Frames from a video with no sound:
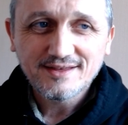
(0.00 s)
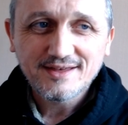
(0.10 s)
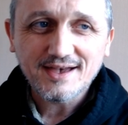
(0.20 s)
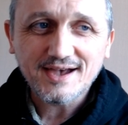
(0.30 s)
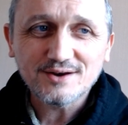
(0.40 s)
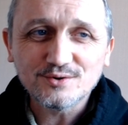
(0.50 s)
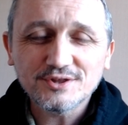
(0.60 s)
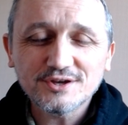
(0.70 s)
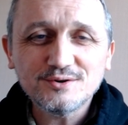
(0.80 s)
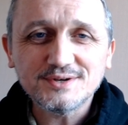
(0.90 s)
And
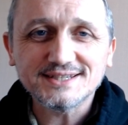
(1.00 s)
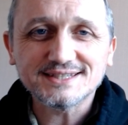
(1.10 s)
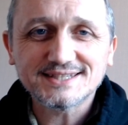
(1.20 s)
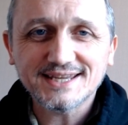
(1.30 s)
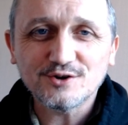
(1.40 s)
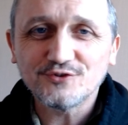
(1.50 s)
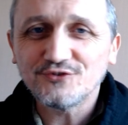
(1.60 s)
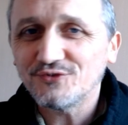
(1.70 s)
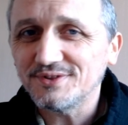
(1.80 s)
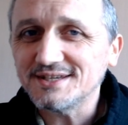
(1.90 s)
although in itself,
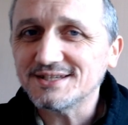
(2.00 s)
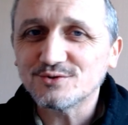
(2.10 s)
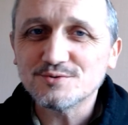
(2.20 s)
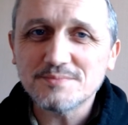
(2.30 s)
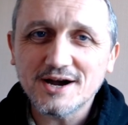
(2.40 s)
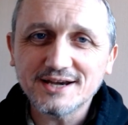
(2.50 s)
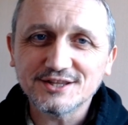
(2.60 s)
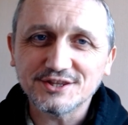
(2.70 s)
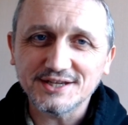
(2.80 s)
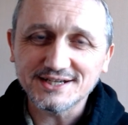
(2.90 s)
these are all minor
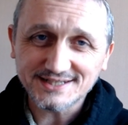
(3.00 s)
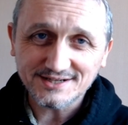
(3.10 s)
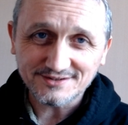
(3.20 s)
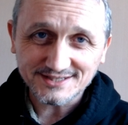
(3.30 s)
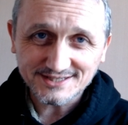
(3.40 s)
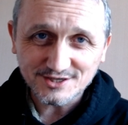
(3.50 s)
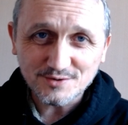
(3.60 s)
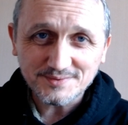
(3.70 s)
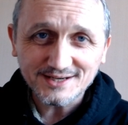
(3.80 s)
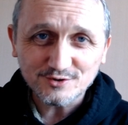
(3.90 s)
things, there are so
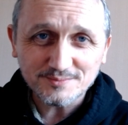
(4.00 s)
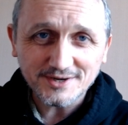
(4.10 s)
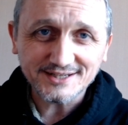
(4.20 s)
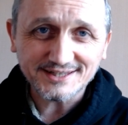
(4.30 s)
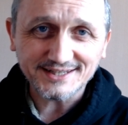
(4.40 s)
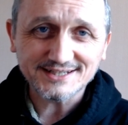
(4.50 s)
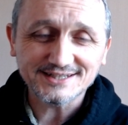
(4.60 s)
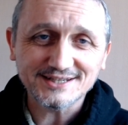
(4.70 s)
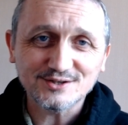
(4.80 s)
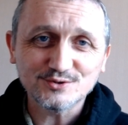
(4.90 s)
many little minor things that
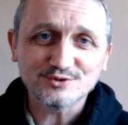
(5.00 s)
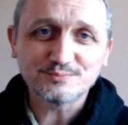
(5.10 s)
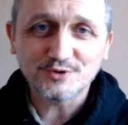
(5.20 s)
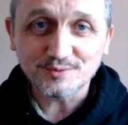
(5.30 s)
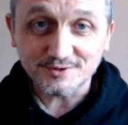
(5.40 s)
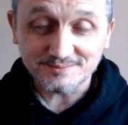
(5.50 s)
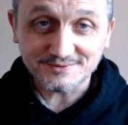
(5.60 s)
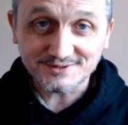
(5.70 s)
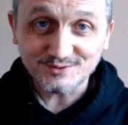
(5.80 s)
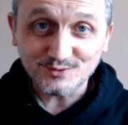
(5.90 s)
can cause
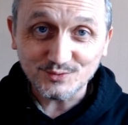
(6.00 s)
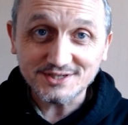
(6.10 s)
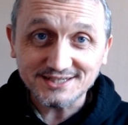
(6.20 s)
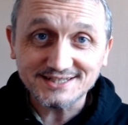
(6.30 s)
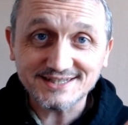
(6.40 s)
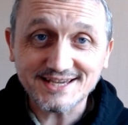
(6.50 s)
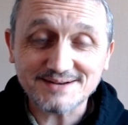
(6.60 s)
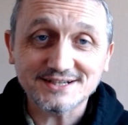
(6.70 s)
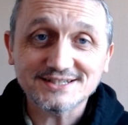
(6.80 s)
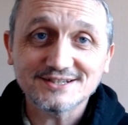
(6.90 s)
problems. We're just that
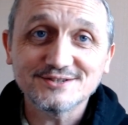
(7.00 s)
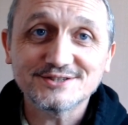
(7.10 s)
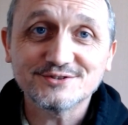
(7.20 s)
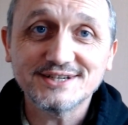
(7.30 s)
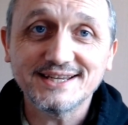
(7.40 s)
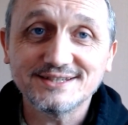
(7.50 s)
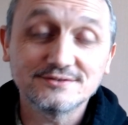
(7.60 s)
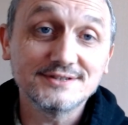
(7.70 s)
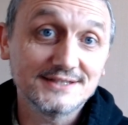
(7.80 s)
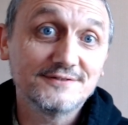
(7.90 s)
much closer on edge, or at
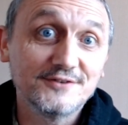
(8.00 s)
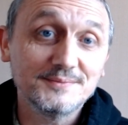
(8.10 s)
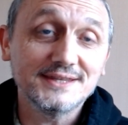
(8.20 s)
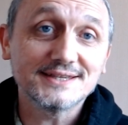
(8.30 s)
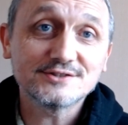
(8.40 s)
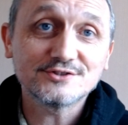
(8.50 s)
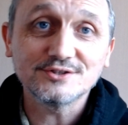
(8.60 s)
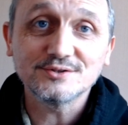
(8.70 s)
least for me, that's true.